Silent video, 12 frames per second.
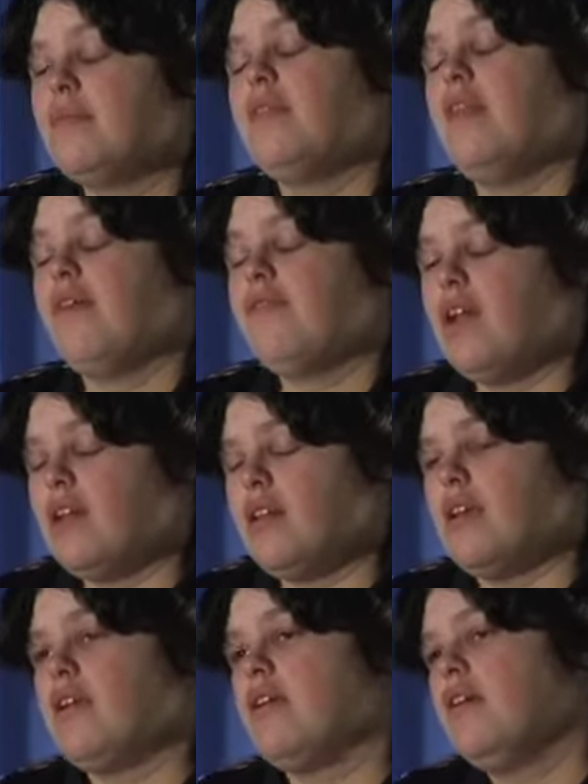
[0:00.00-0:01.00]

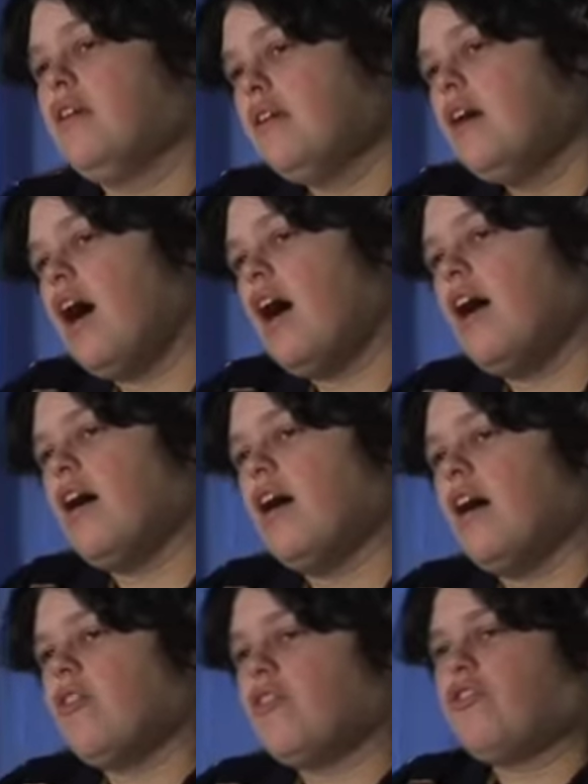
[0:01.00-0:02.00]
Definitely.
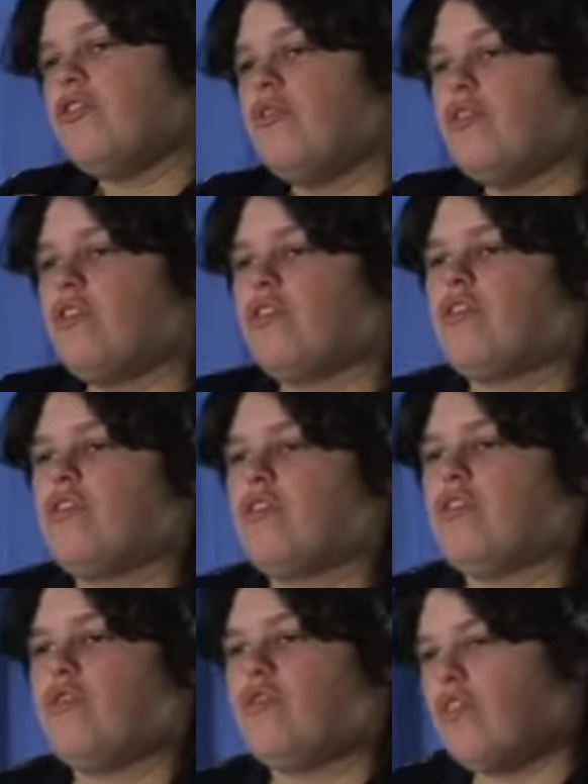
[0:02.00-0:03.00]
Other students
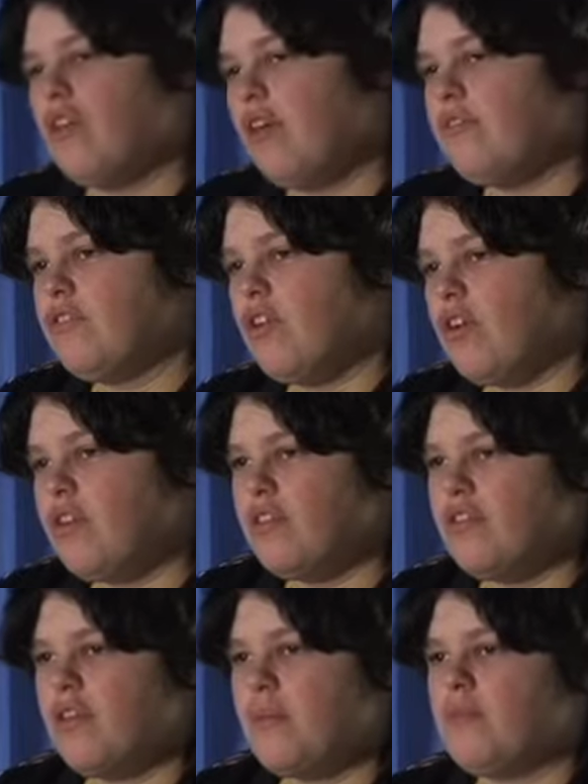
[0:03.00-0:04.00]
who have started the
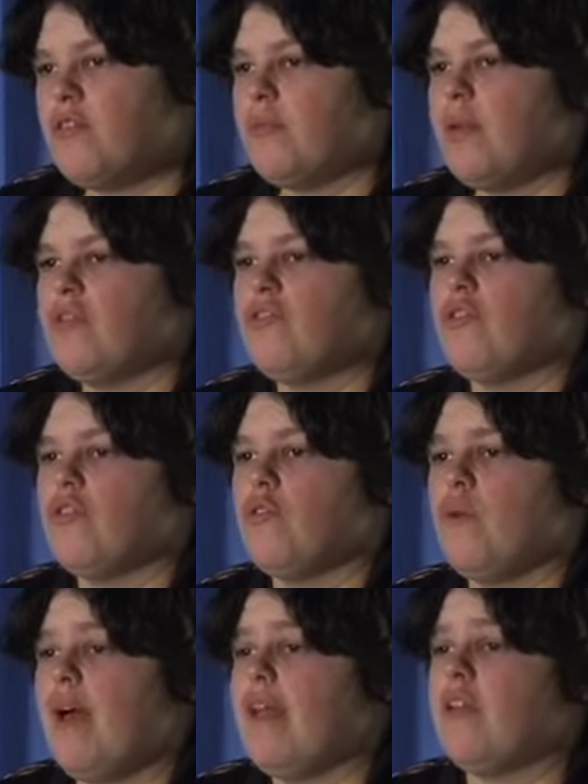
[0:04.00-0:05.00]
same semester
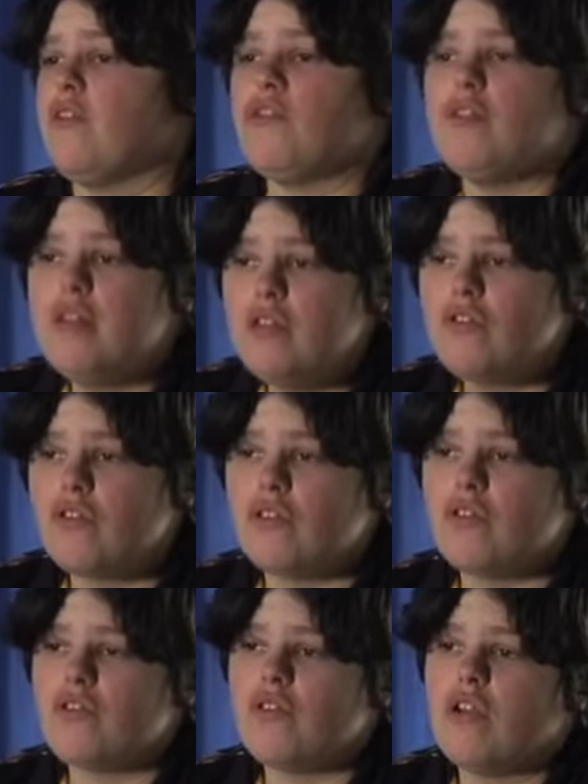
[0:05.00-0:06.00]
who had other
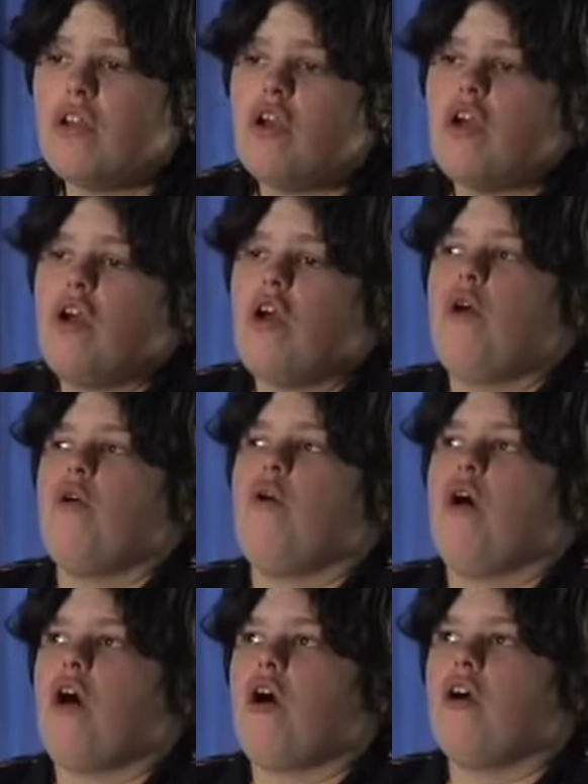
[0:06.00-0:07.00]
teachers
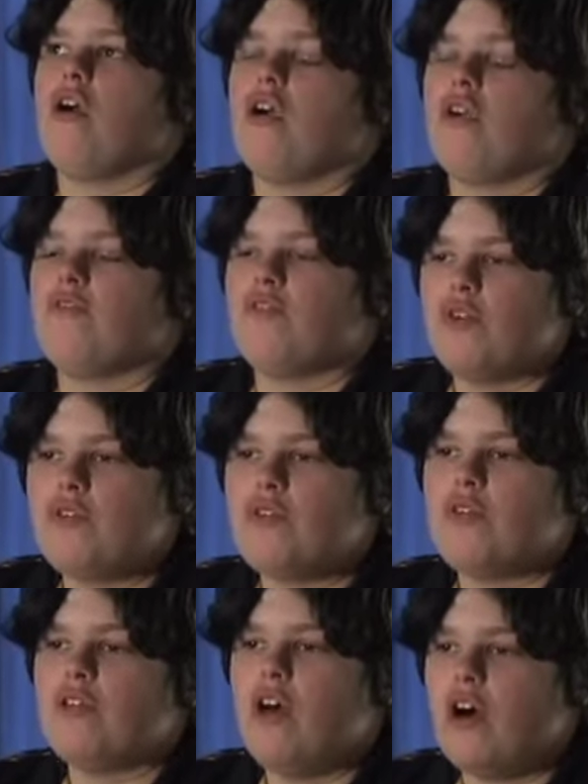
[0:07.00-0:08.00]
are further
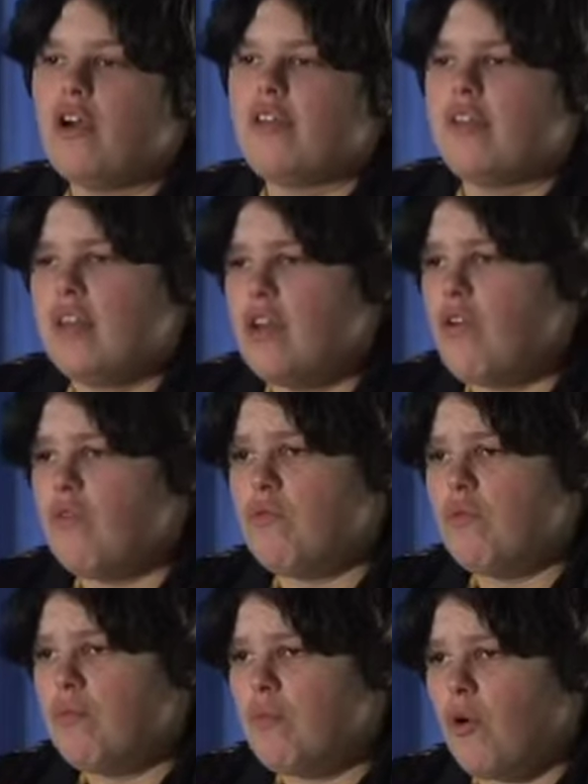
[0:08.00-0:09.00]
along and they know
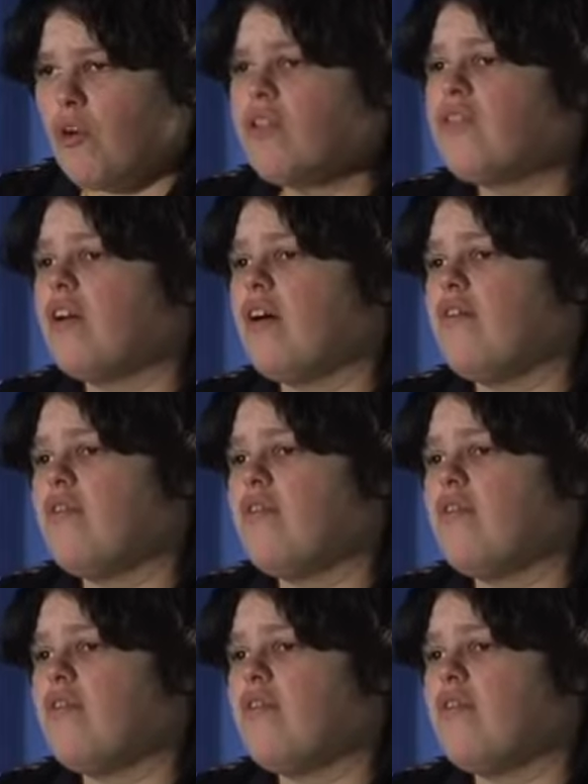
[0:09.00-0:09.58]
more stuff